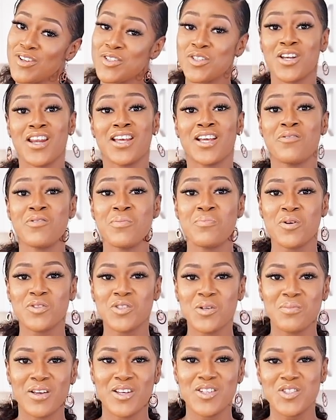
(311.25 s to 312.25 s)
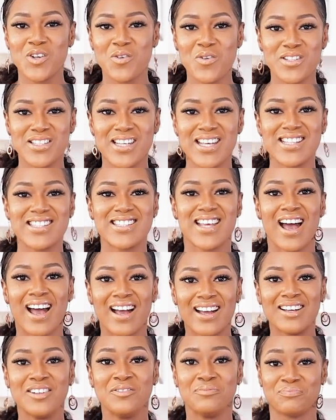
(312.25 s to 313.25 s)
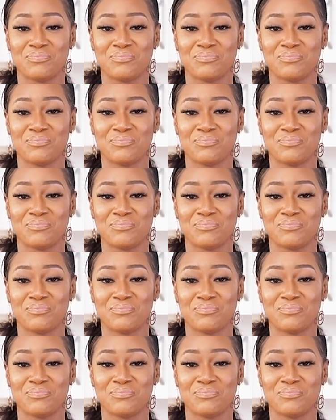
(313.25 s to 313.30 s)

so that I can repost on my stories and tag